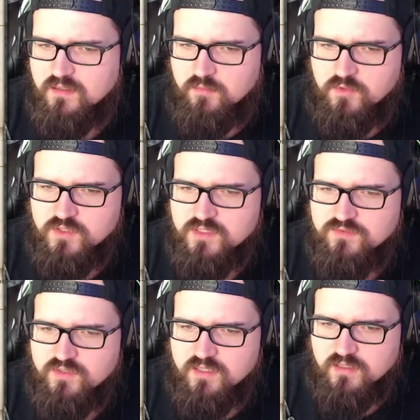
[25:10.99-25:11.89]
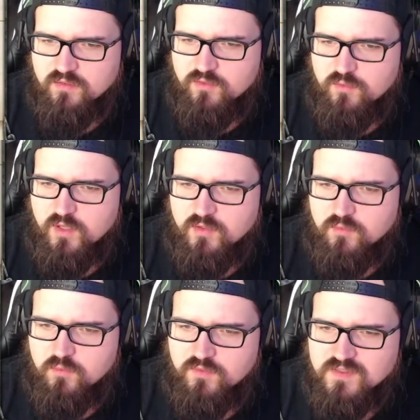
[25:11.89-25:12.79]
The merchant is filling
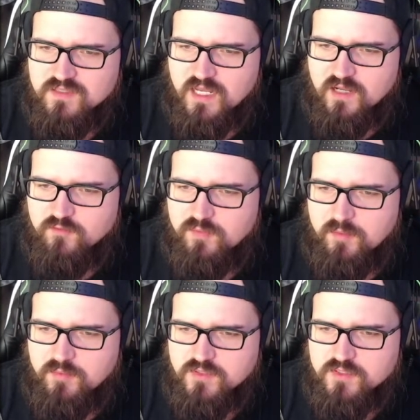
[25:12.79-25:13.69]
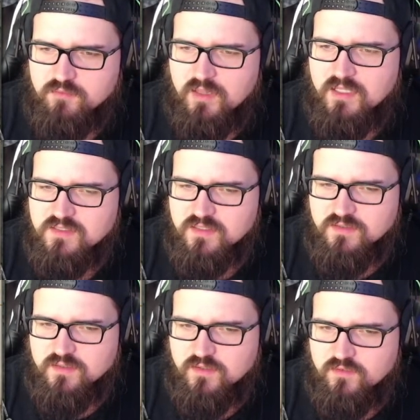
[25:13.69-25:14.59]
throughout with a stack of papers while listening
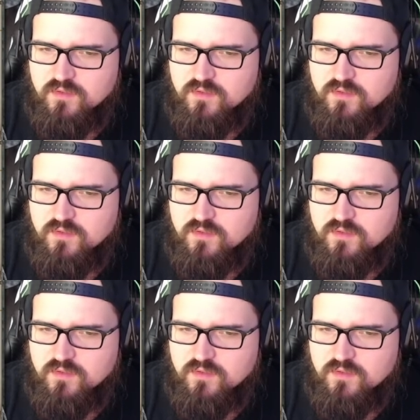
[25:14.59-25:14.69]
to you.